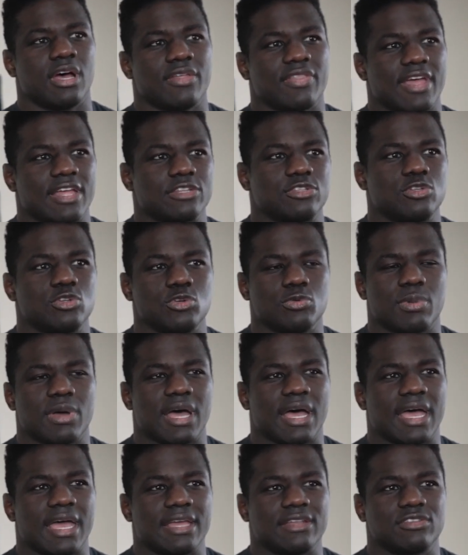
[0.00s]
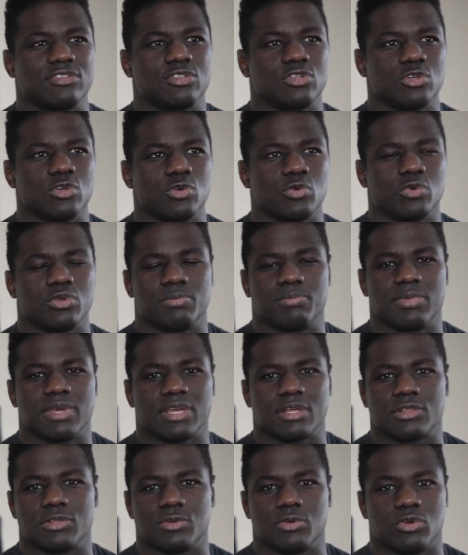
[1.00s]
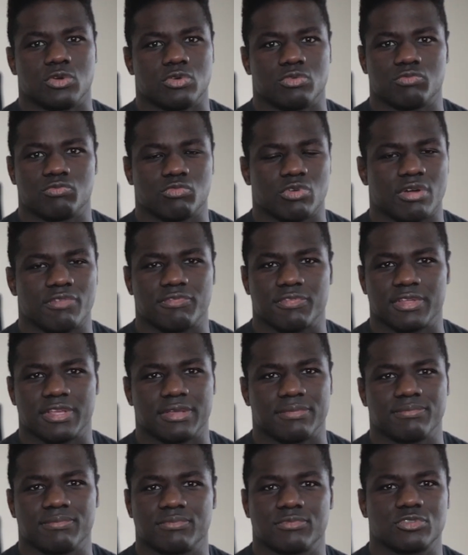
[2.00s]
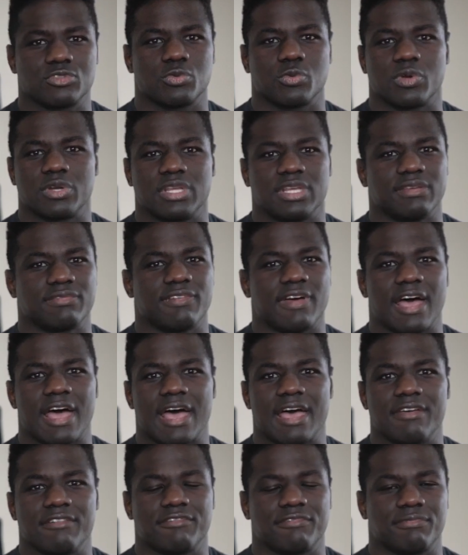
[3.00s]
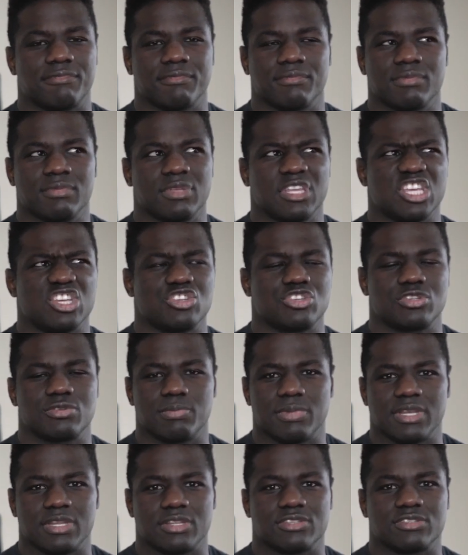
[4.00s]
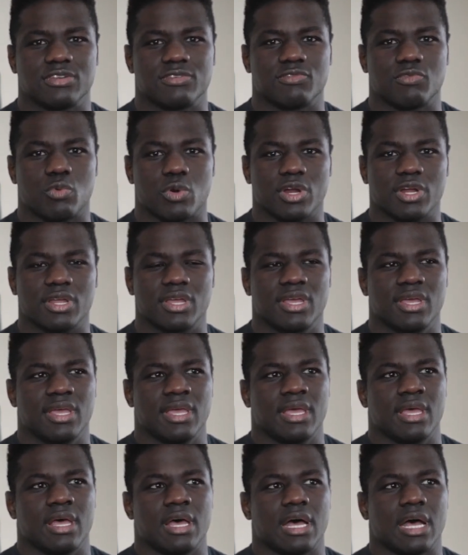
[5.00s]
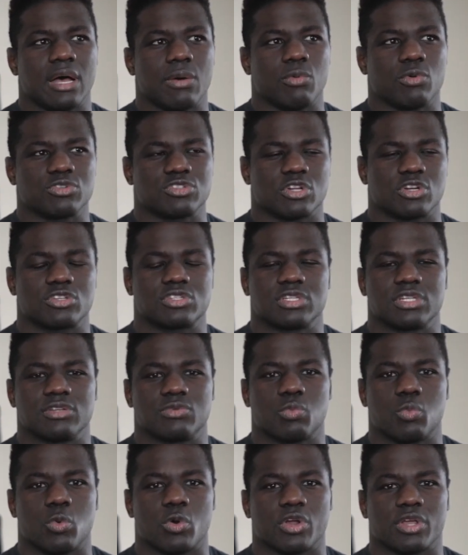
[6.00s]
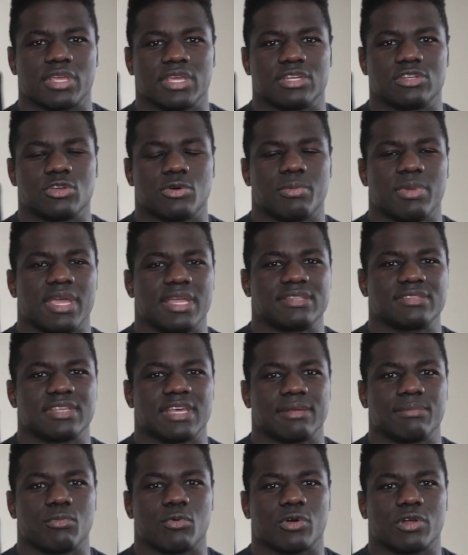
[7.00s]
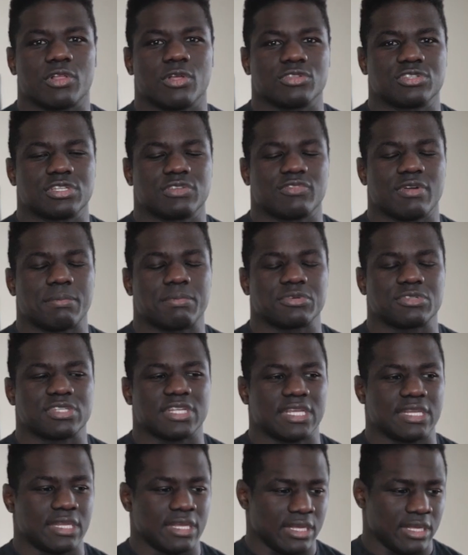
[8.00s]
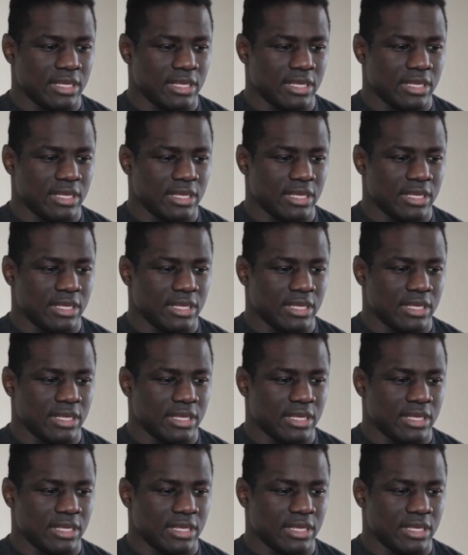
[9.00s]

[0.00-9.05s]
that 2 by 2 would include roughly 25-ish minutes of work. We'll start to work in domains that more closely represent